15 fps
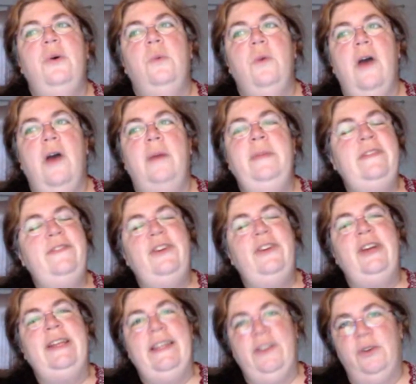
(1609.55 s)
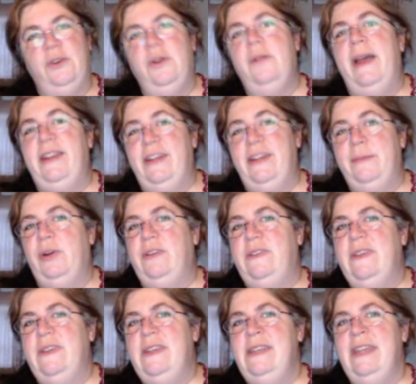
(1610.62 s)
Rob is a very literal-minded
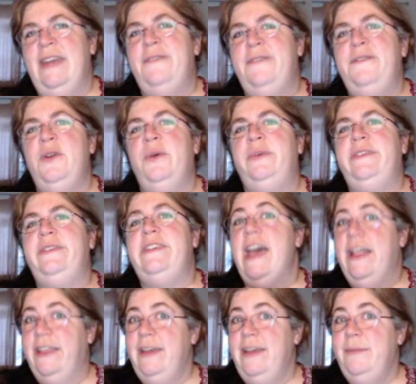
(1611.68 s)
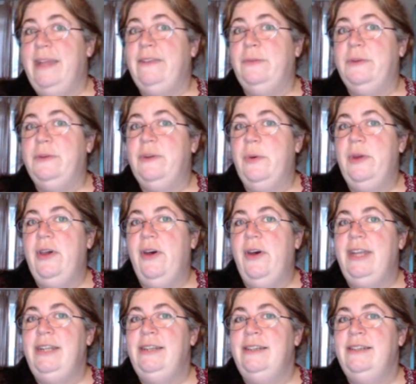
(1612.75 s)
person. If you don't tell him that's what's going
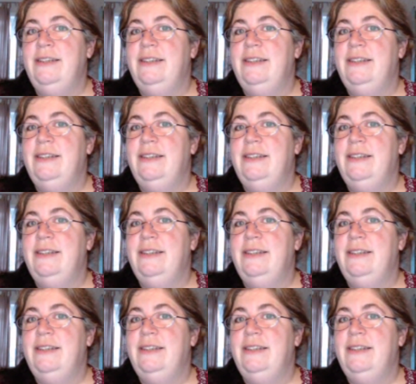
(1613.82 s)
on,